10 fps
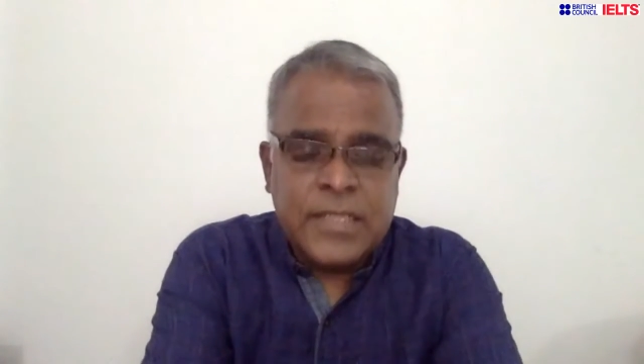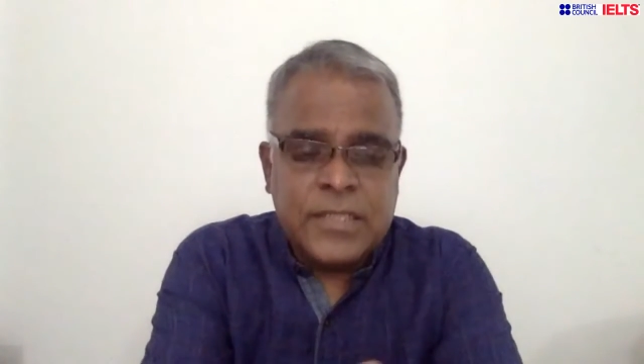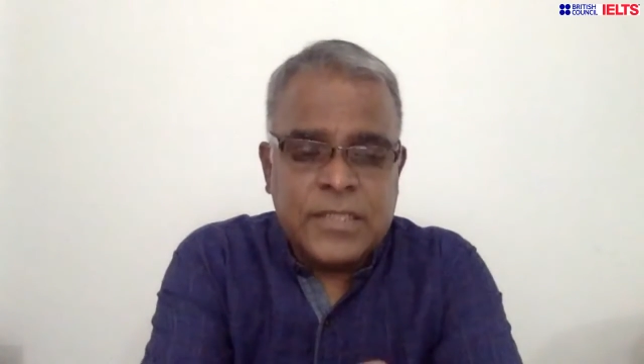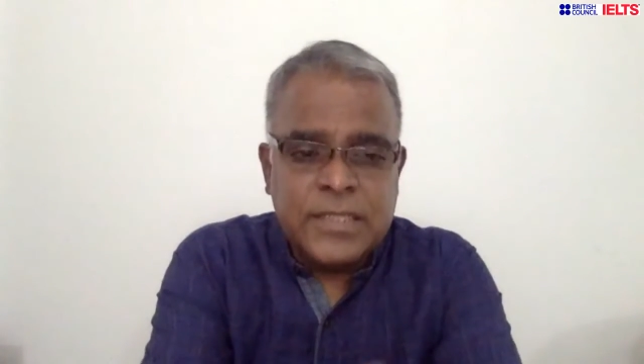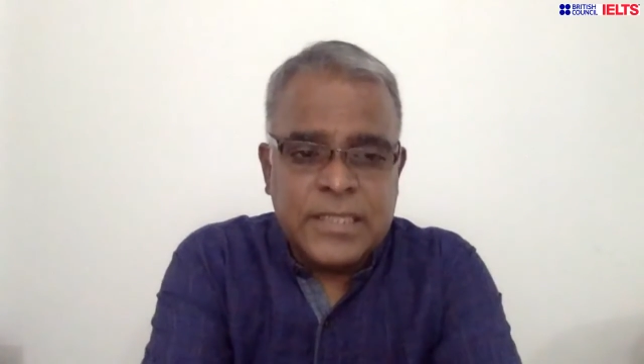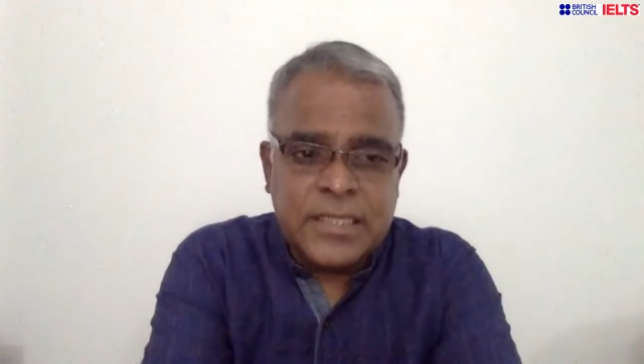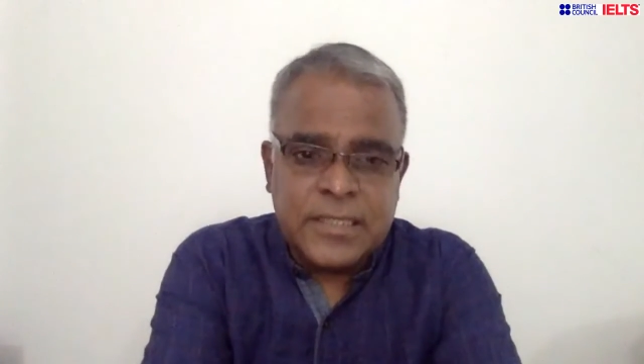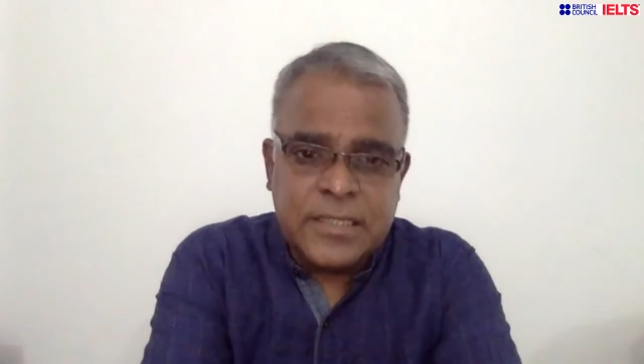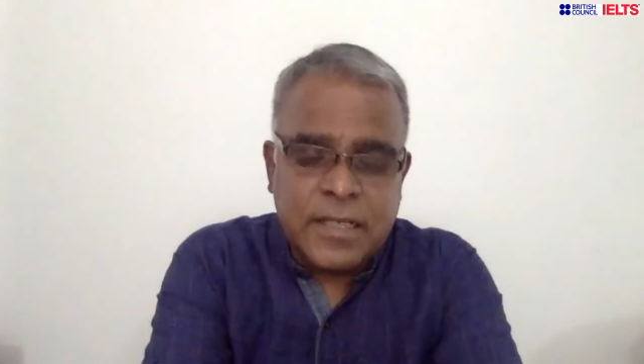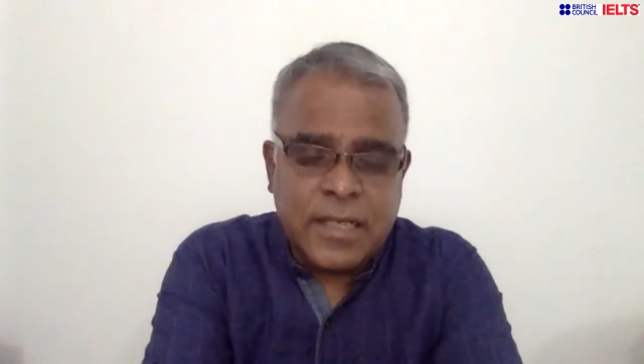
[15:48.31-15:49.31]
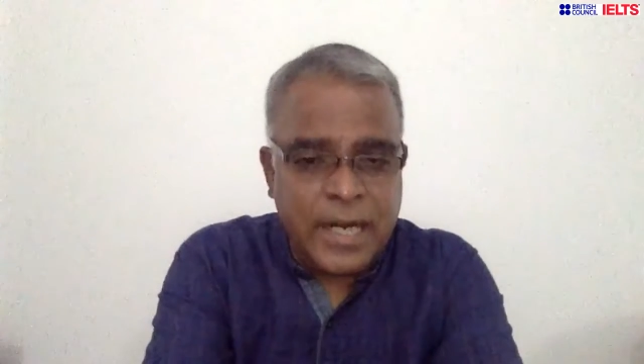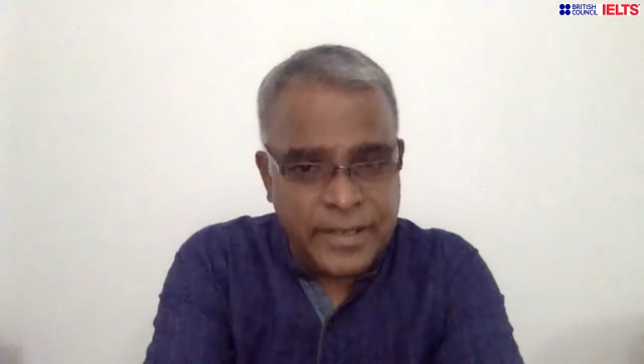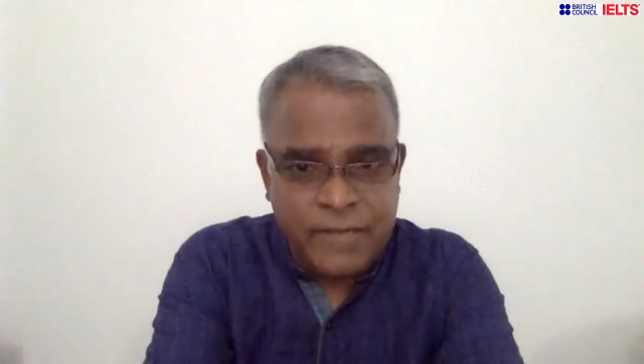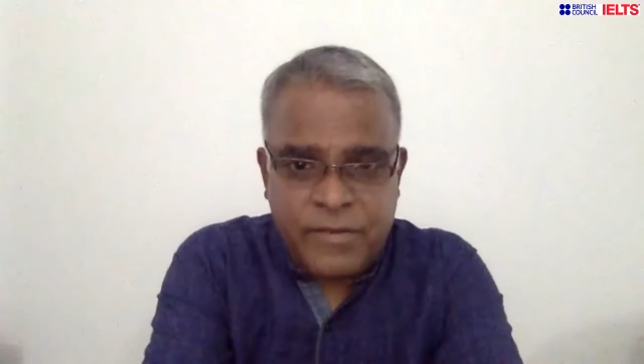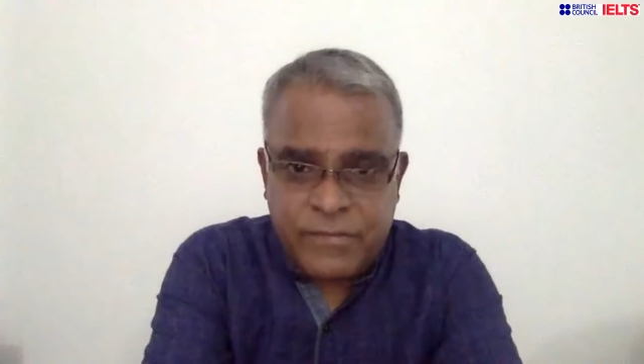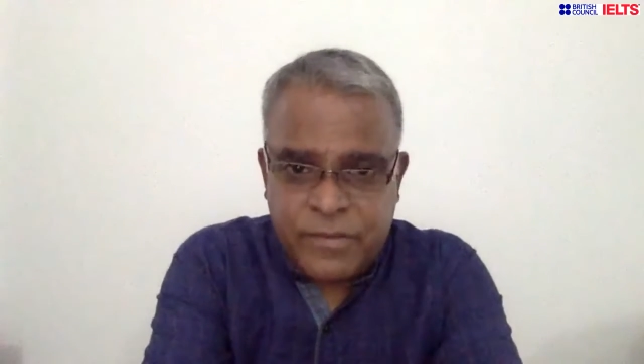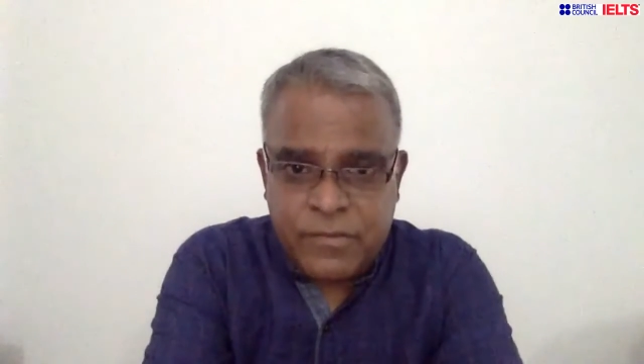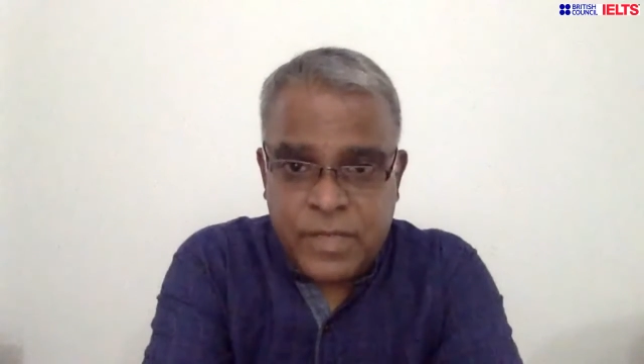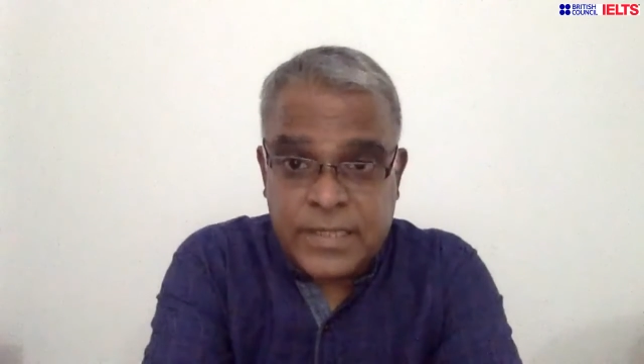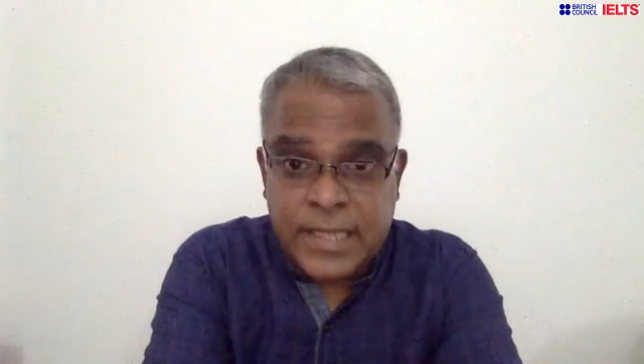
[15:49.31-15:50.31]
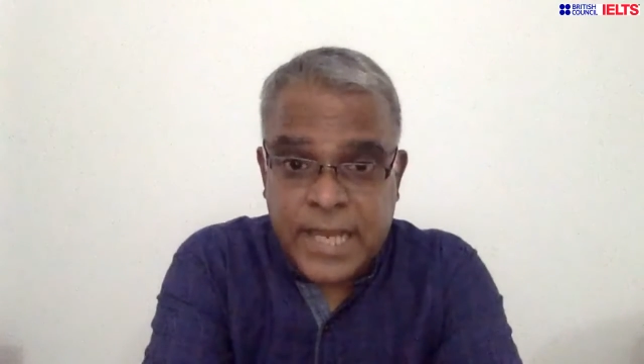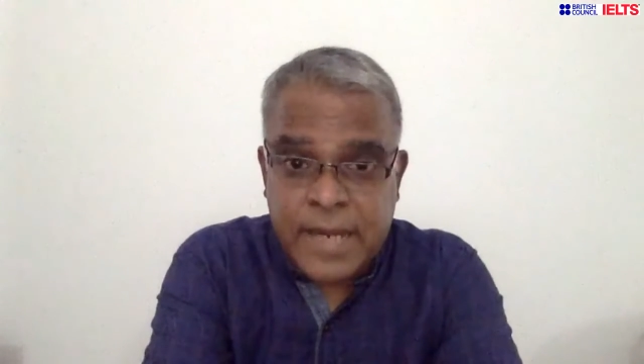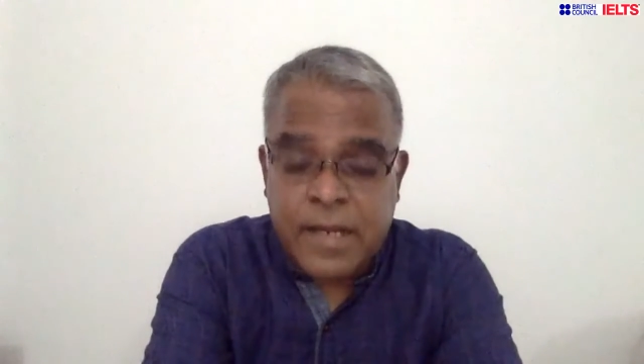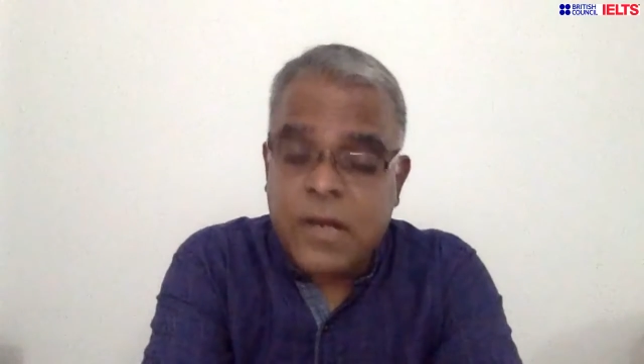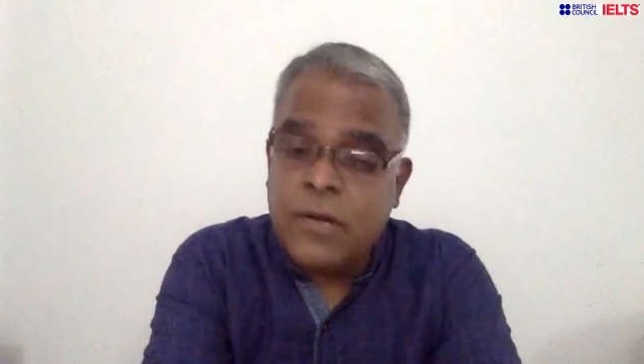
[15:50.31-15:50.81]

So this is 150 words again,